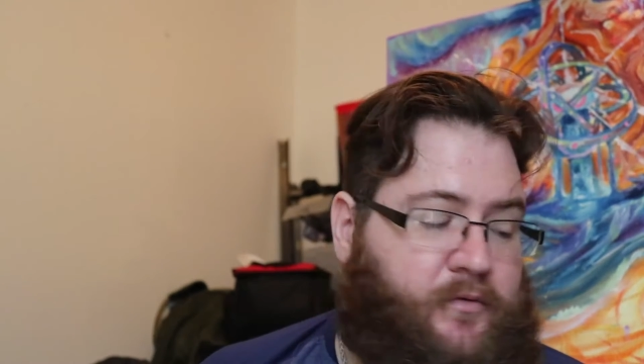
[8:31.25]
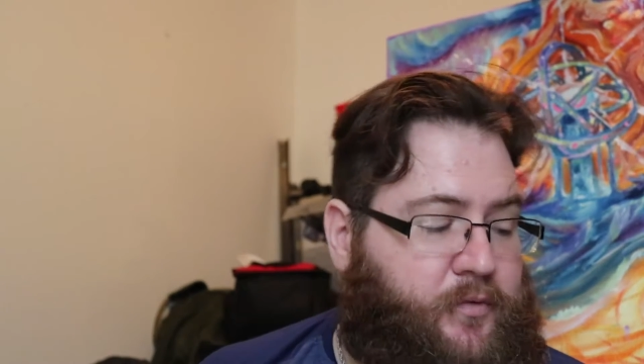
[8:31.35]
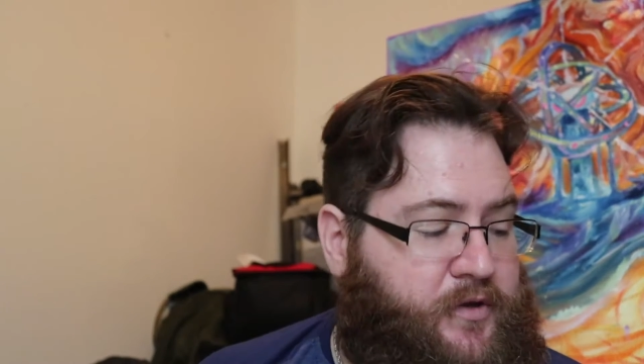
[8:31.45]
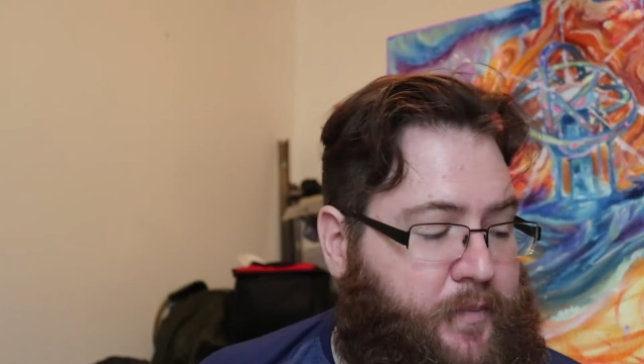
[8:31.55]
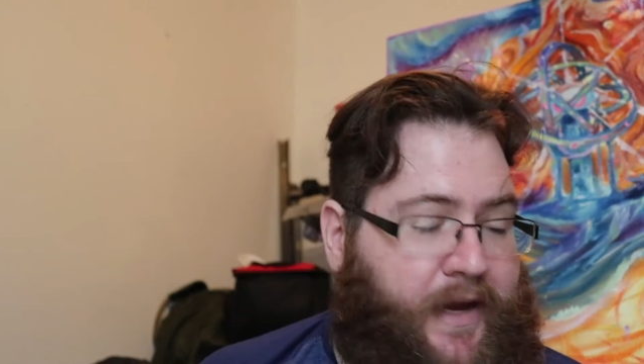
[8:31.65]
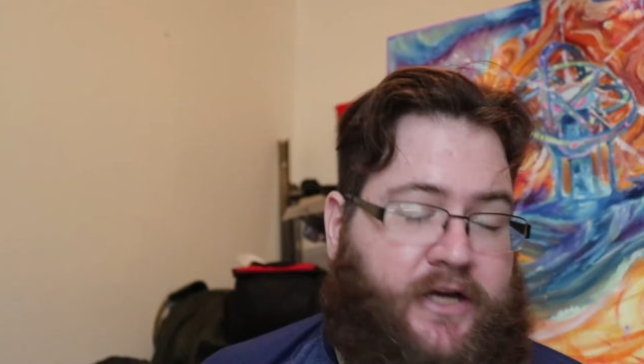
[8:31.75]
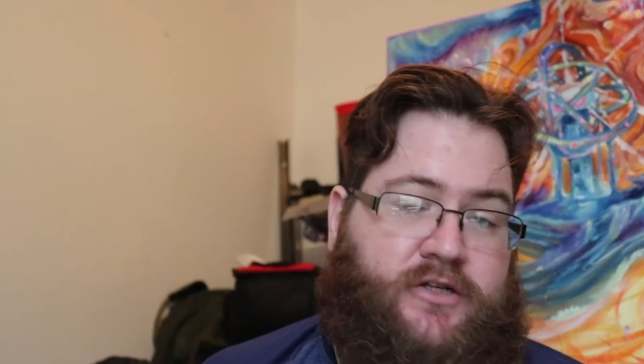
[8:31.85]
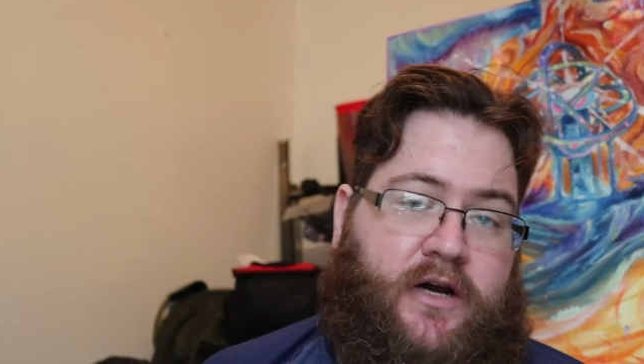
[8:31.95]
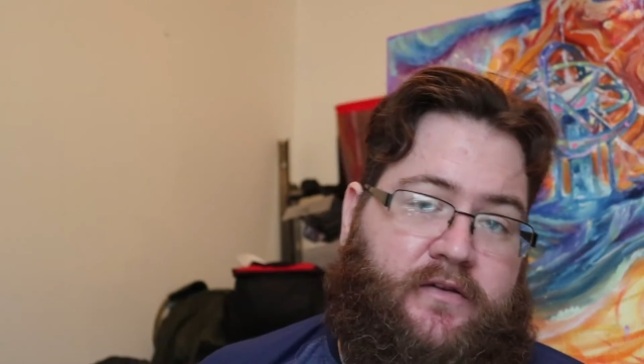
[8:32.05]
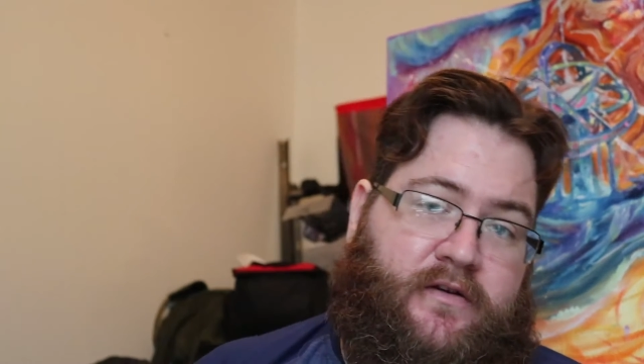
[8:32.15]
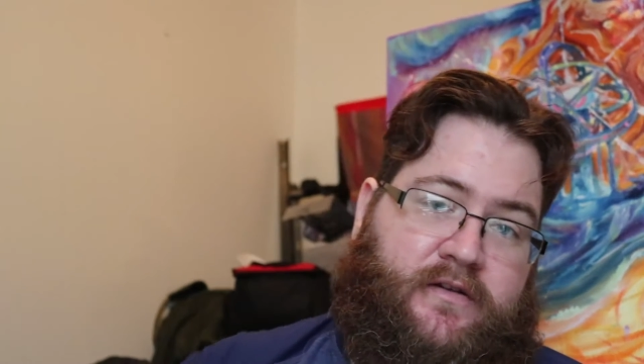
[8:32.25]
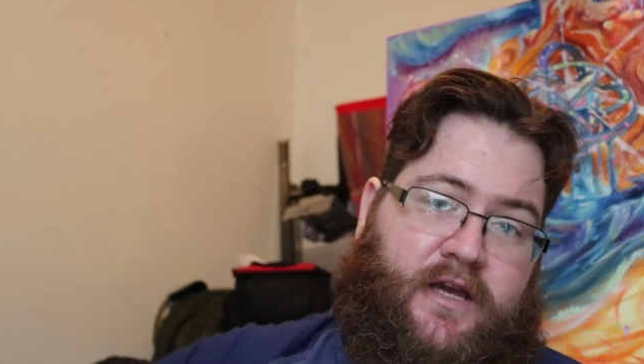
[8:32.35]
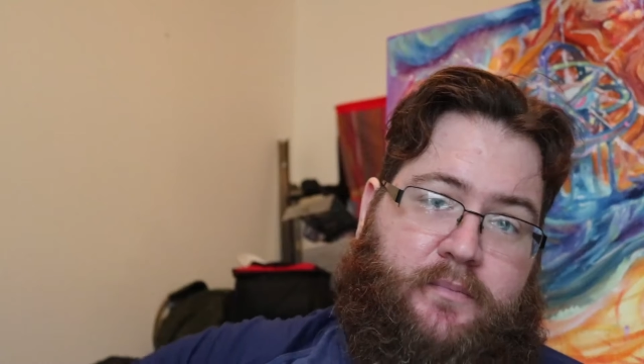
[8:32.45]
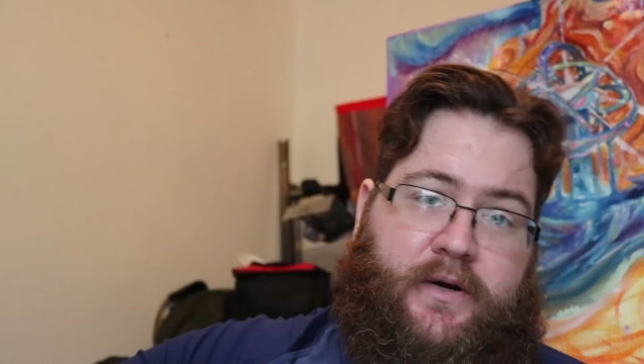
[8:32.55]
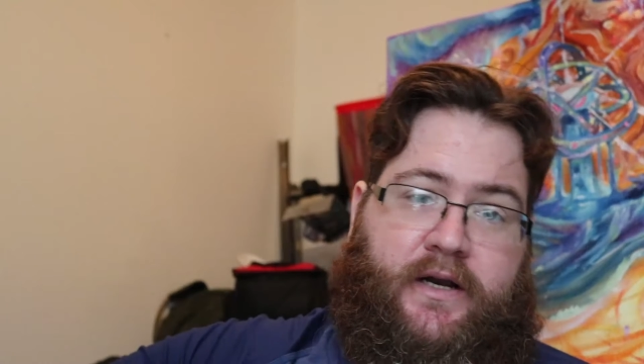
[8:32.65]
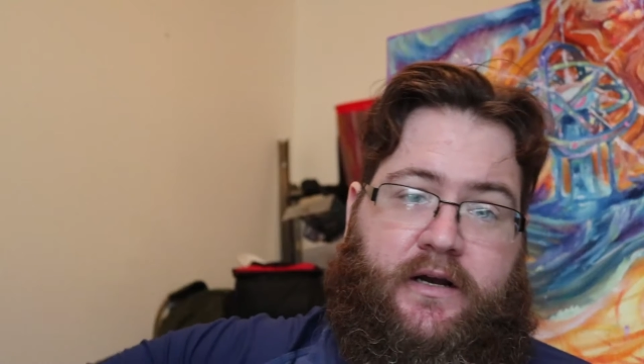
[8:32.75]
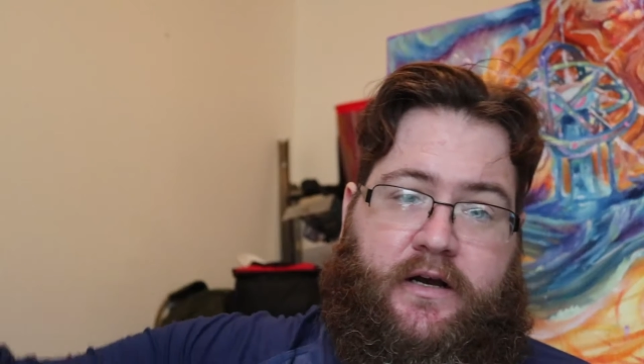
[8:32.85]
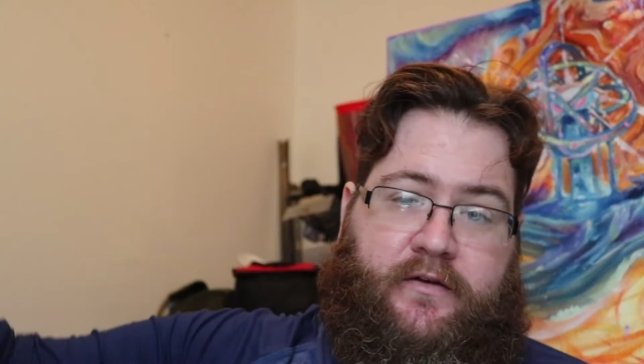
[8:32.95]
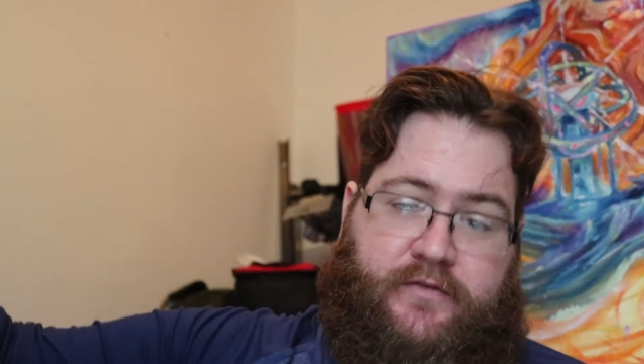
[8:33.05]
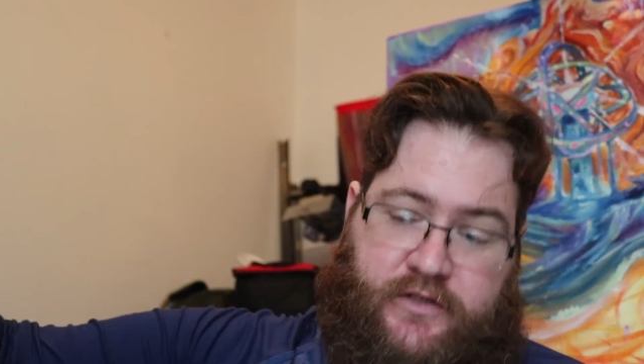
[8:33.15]
when the paint dries, you could take a putty
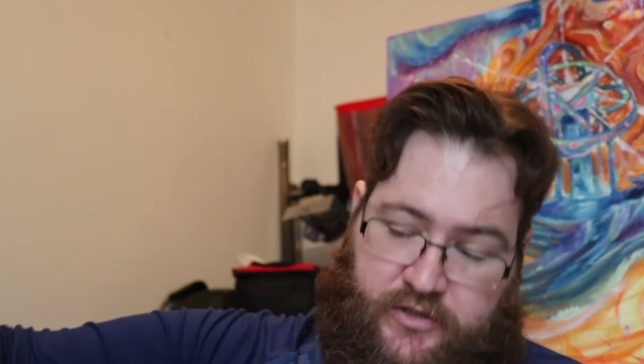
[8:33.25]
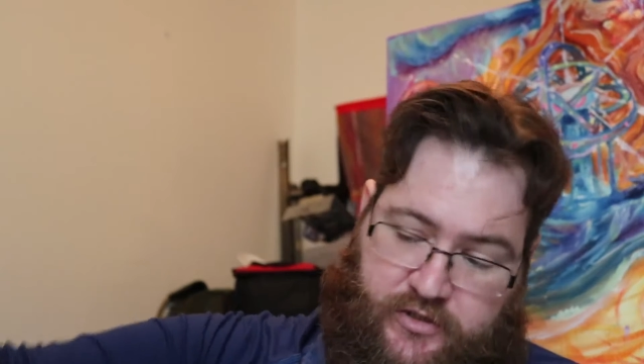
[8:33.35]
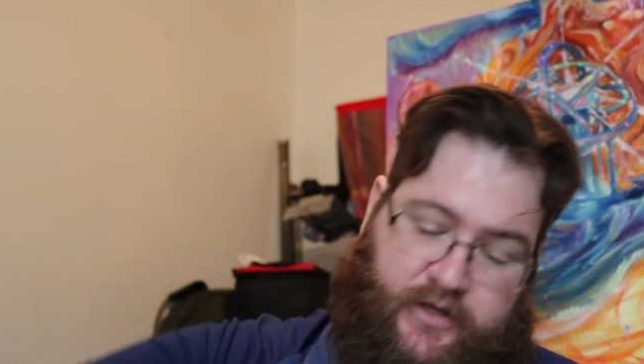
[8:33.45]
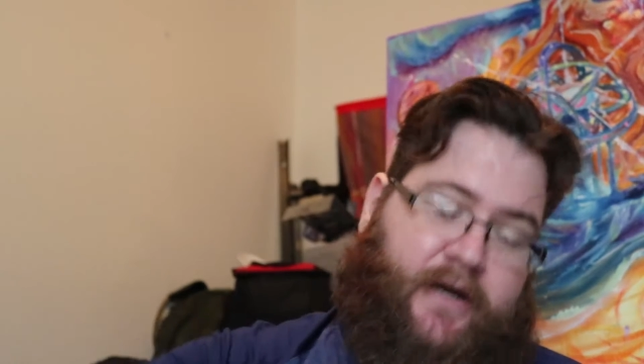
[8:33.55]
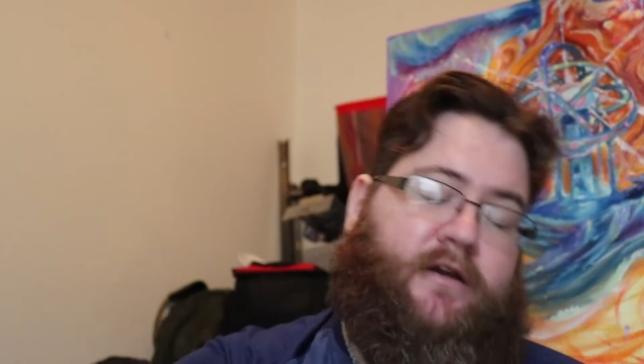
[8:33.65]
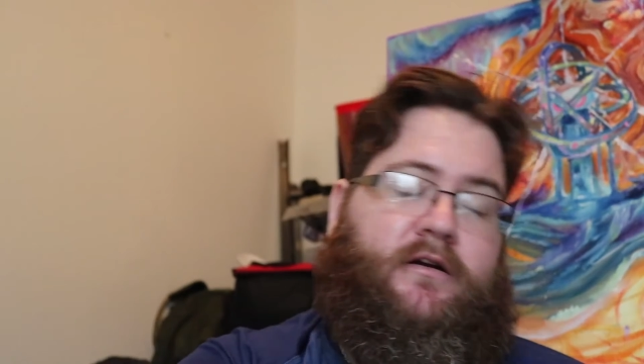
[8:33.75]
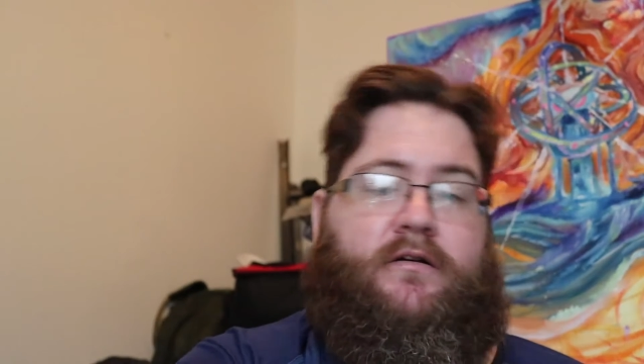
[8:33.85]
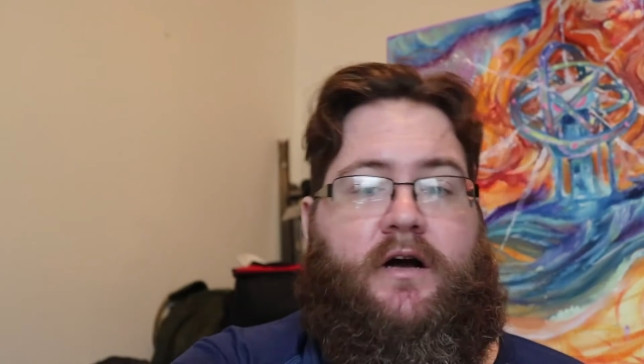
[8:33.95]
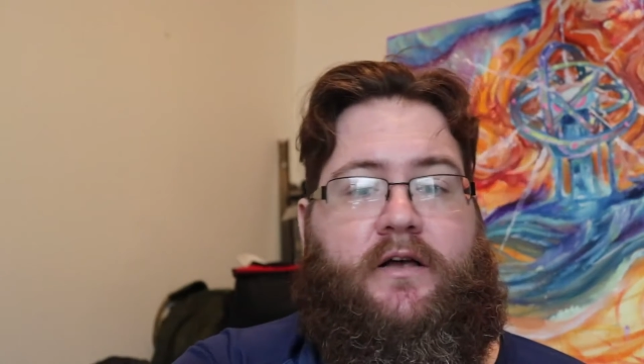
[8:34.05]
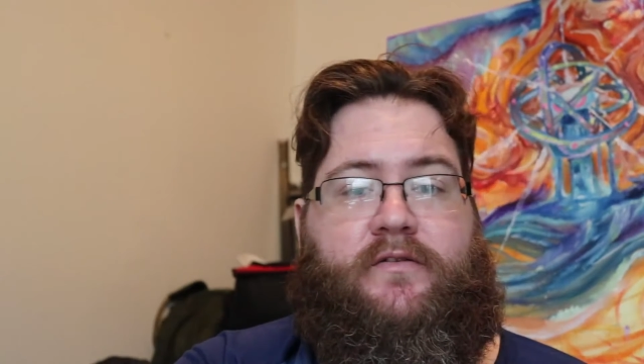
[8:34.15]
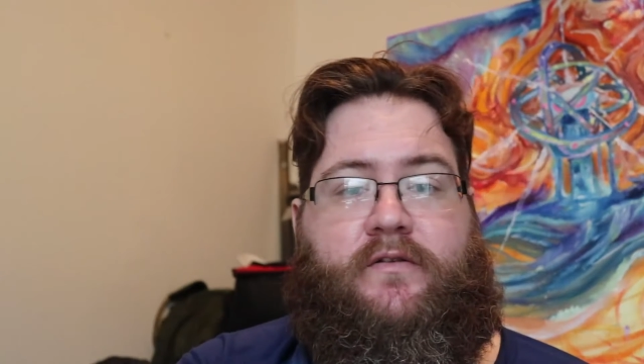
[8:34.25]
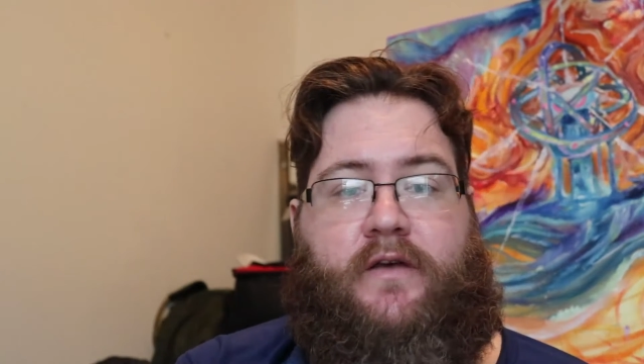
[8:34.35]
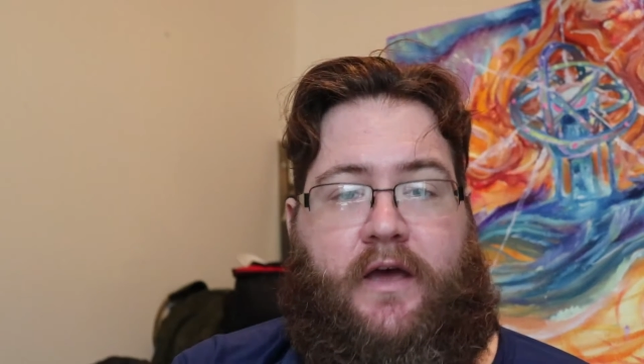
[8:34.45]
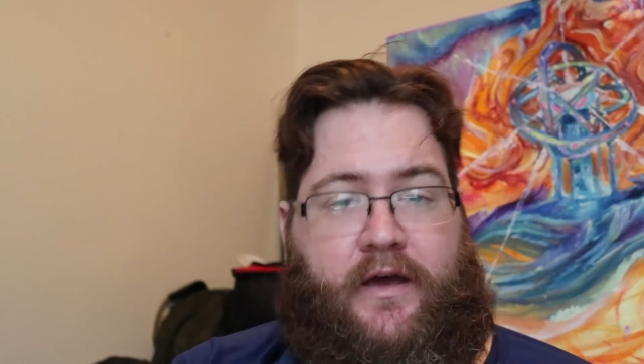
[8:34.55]
knife and just drag it across